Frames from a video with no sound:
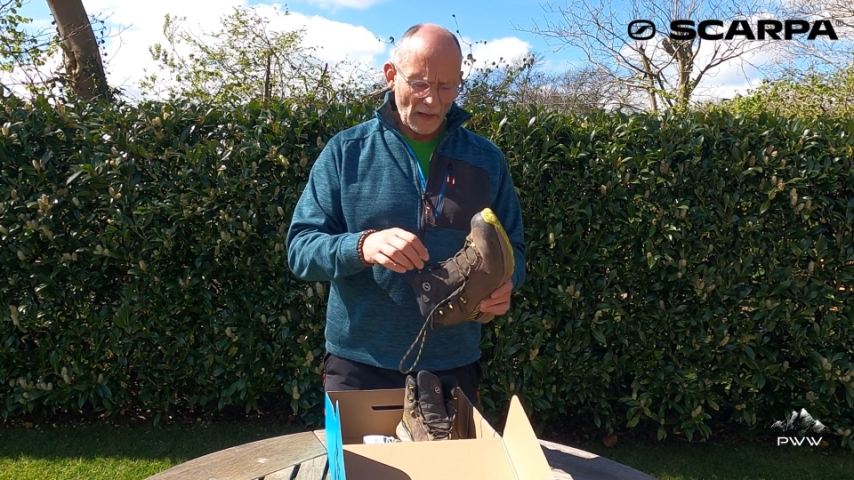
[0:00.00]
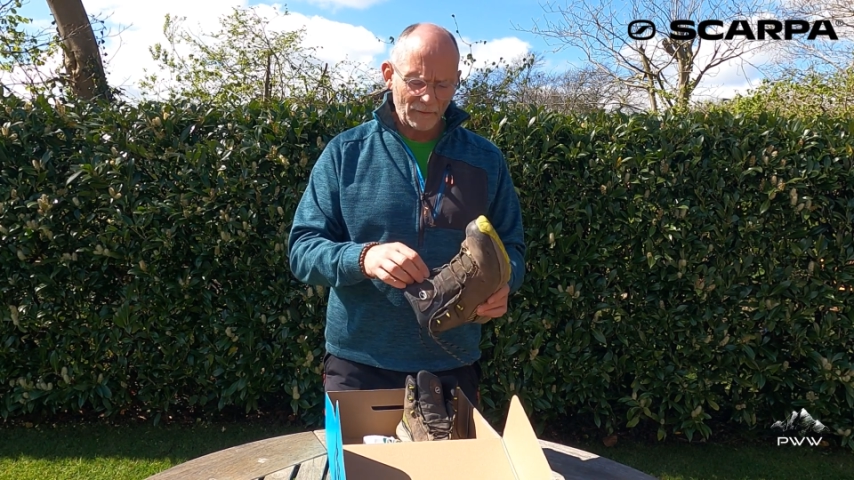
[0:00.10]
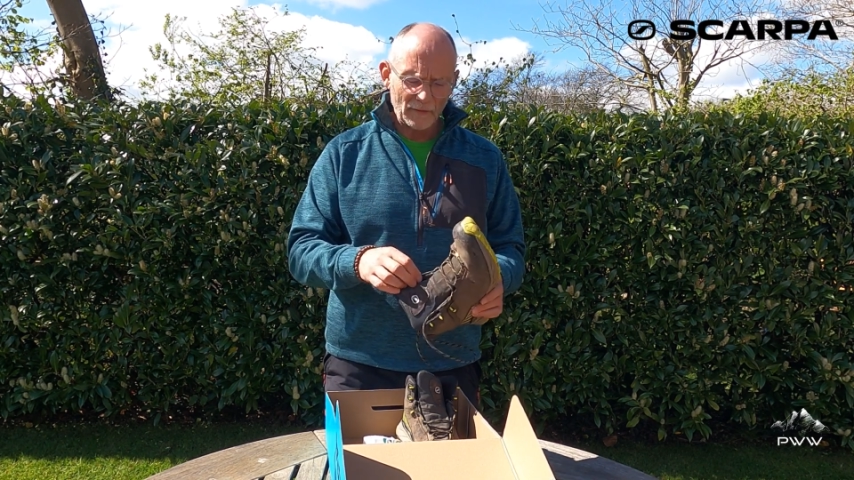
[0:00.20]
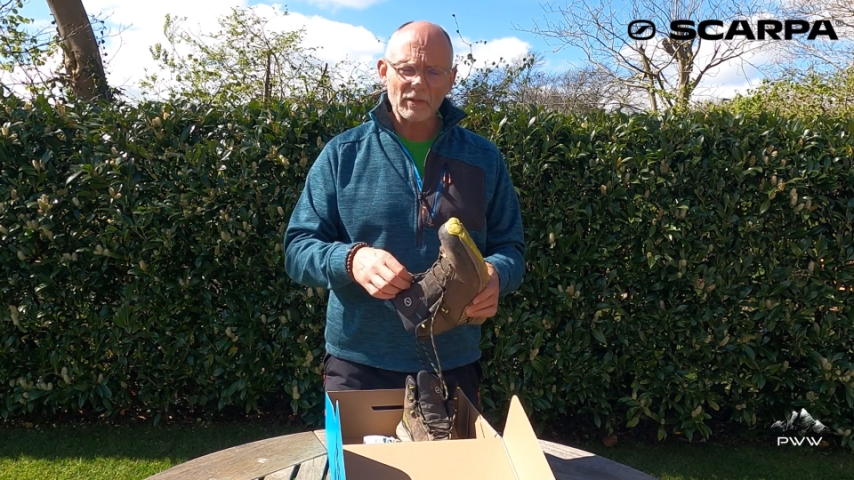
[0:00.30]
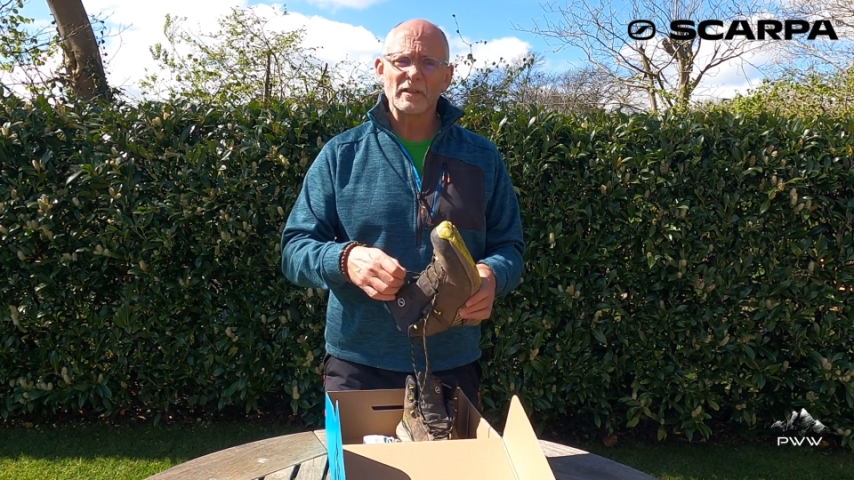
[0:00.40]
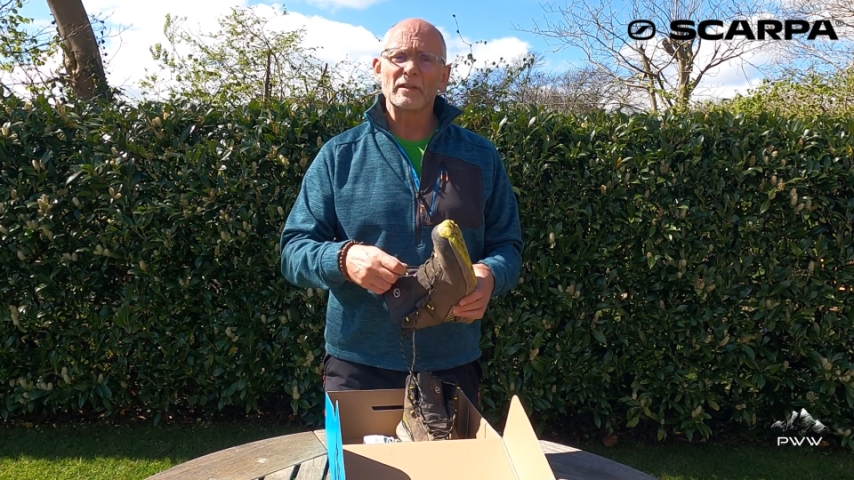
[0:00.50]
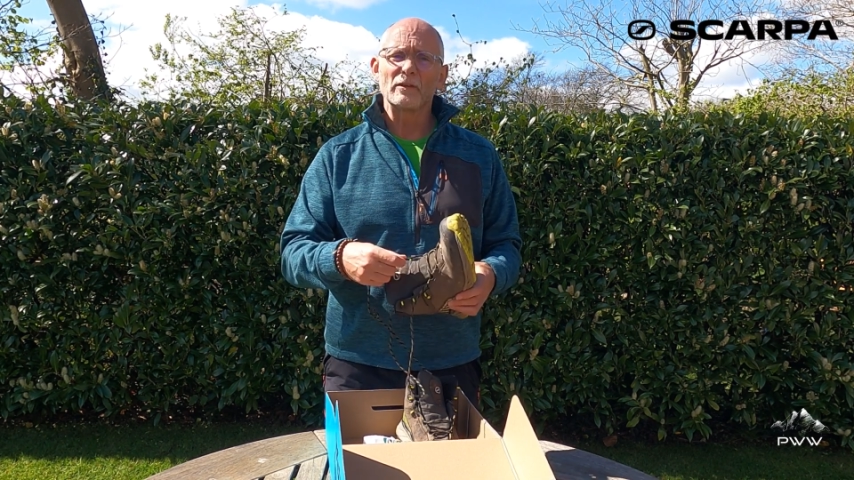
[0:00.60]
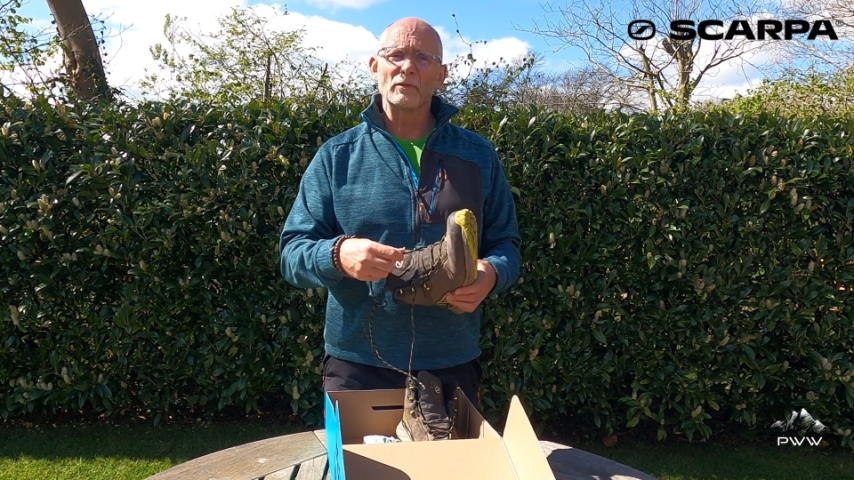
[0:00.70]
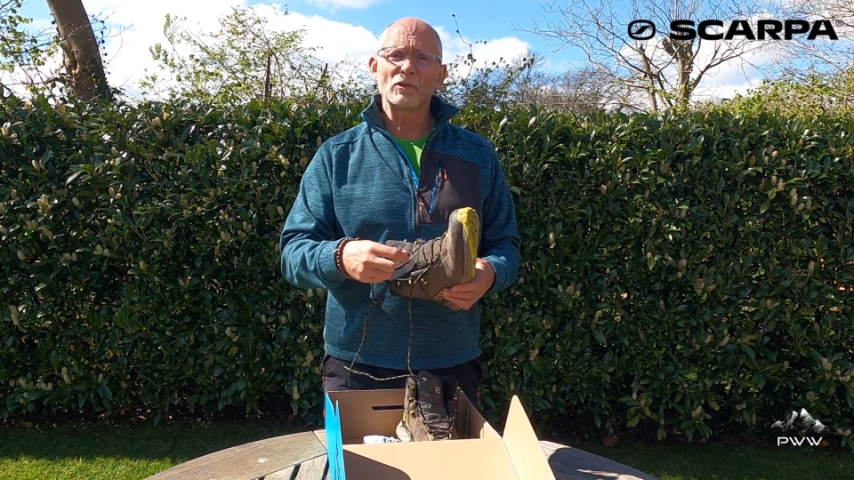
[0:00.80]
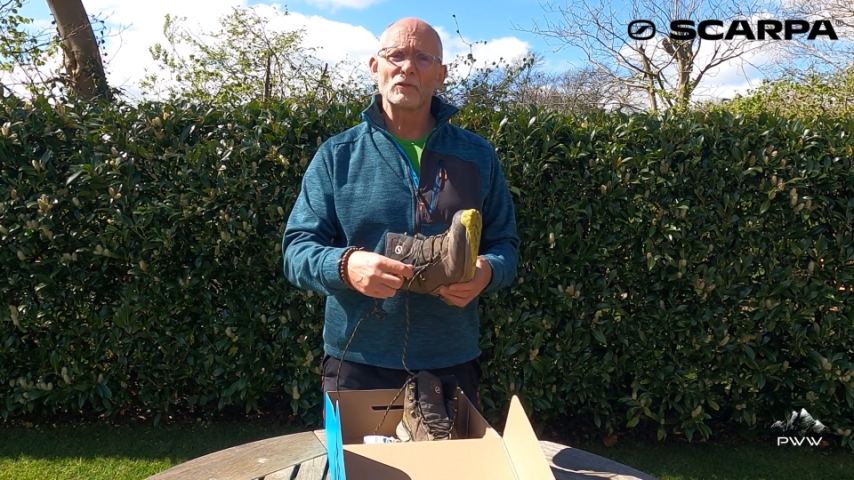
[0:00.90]
If you've seen
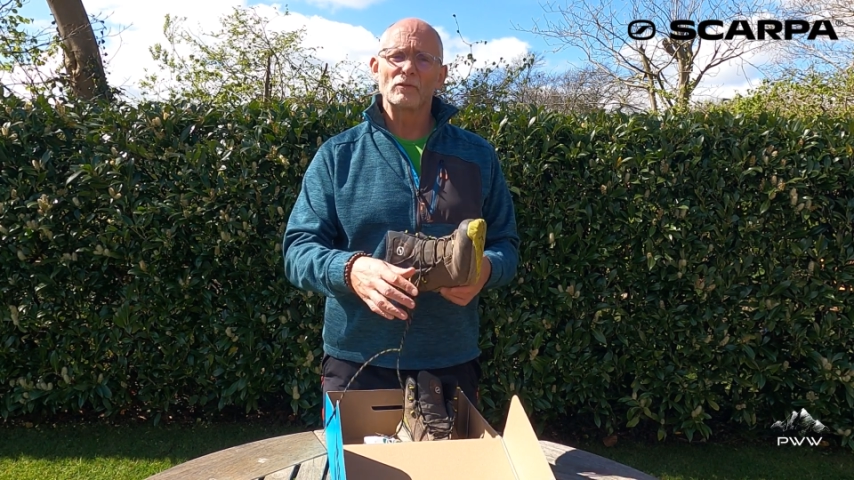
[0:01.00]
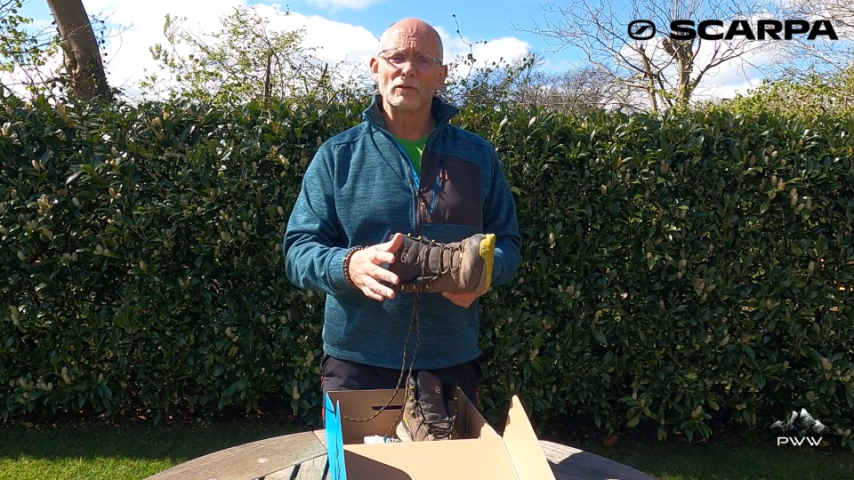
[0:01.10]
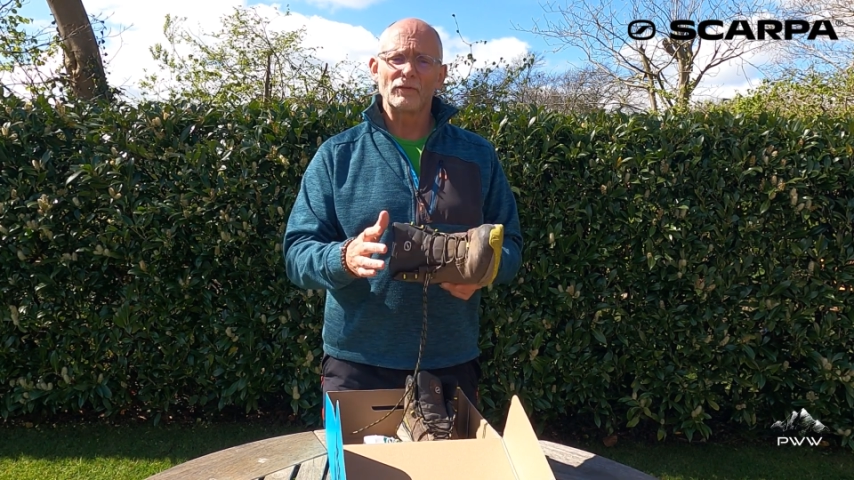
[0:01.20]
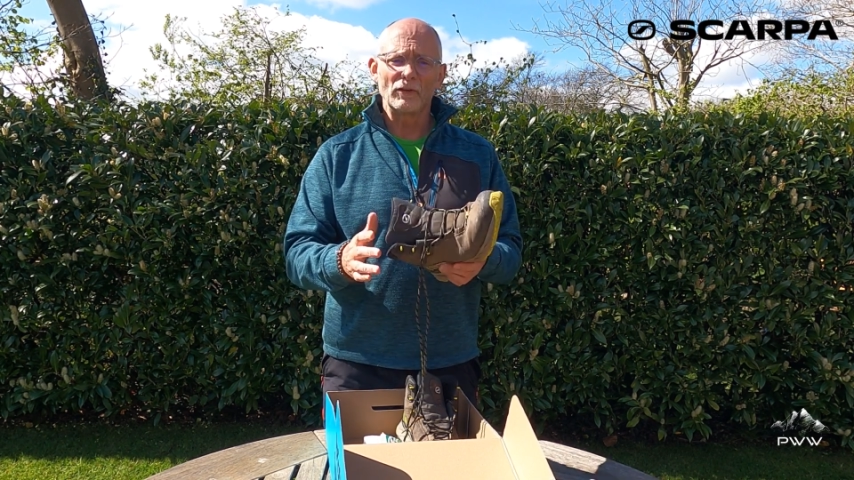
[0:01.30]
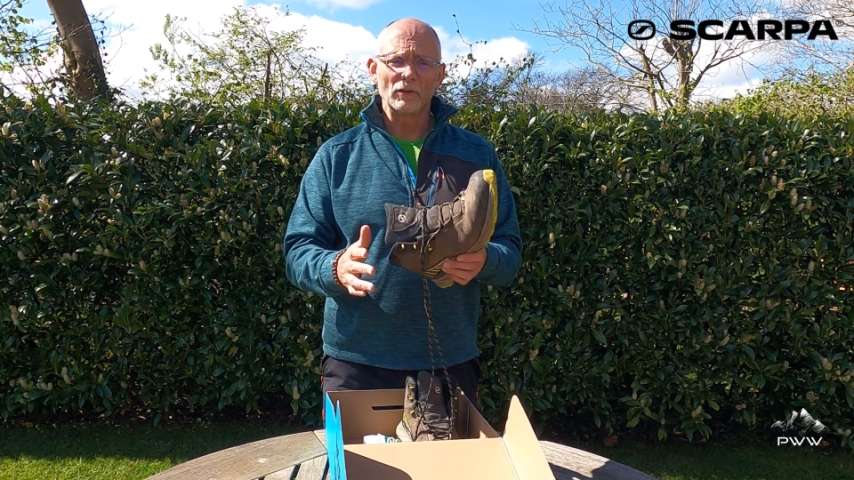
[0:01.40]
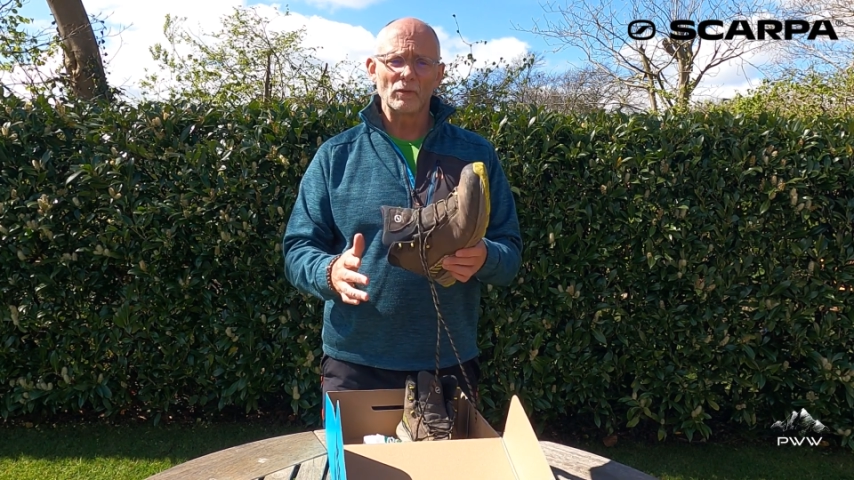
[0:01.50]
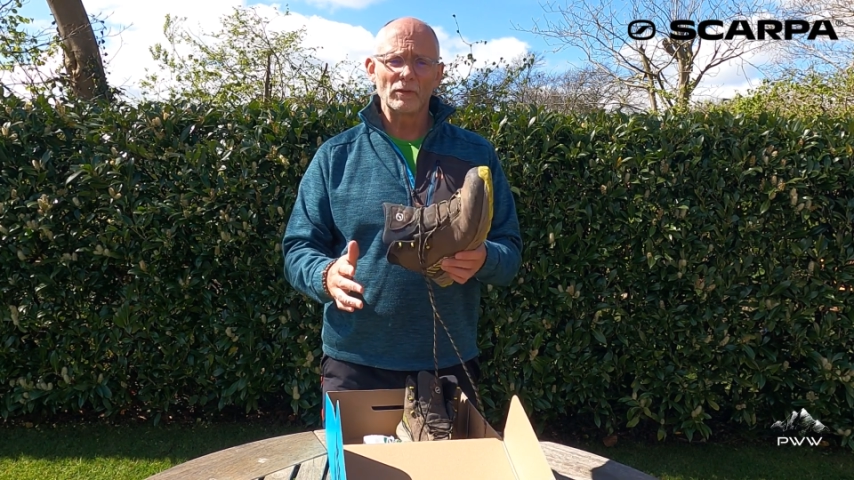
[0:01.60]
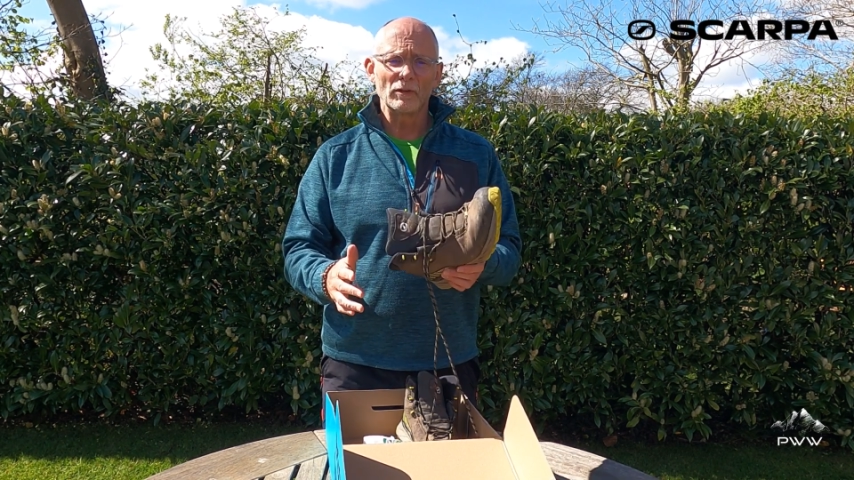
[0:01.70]
the original review,